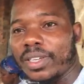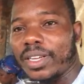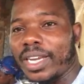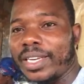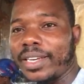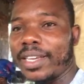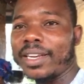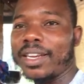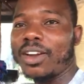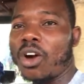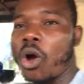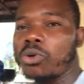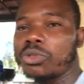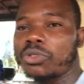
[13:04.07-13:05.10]
and then
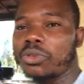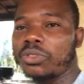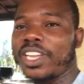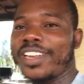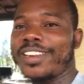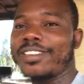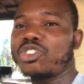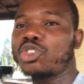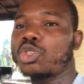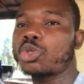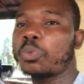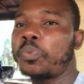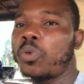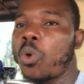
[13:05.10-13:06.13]
also they need
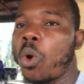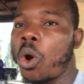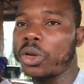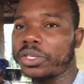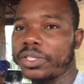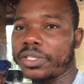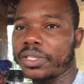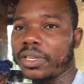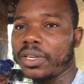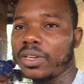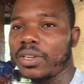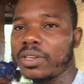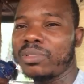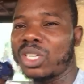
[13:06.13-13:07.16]
support,
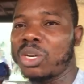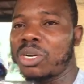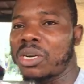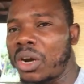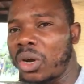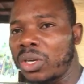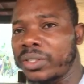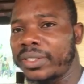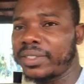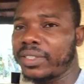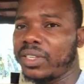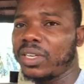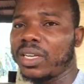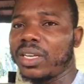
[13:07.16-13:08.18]

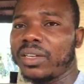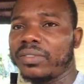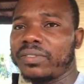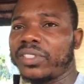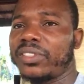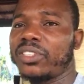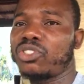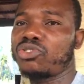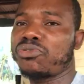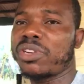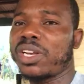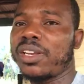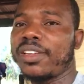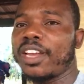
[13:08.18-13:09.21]
because this is
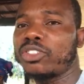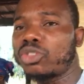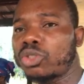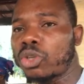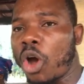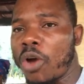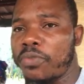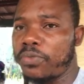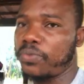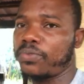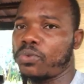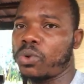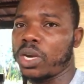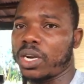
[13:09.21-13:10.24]
really a tough
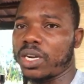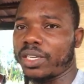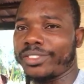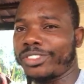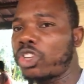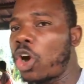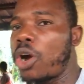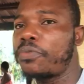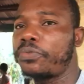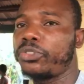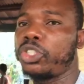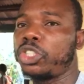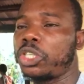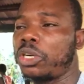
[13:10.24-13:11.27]
work, tough
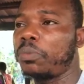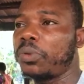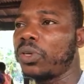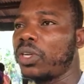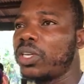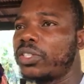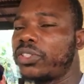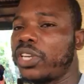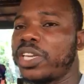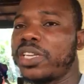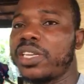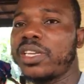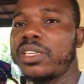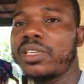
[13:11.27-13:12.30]
job. They
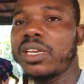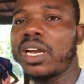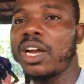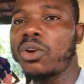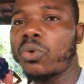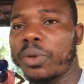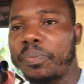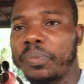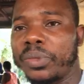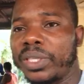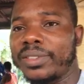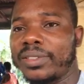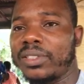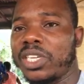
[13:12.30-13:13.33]
need
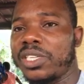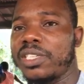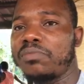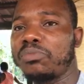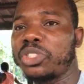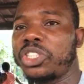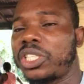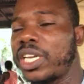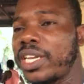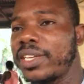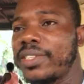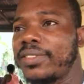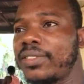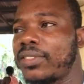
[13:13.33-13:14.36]
equipment, they need
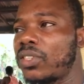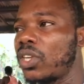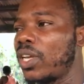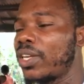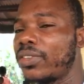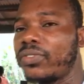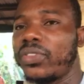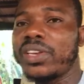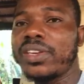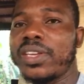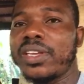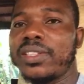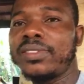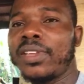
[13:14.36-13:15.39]
machines, they
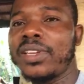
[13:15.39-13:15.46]
need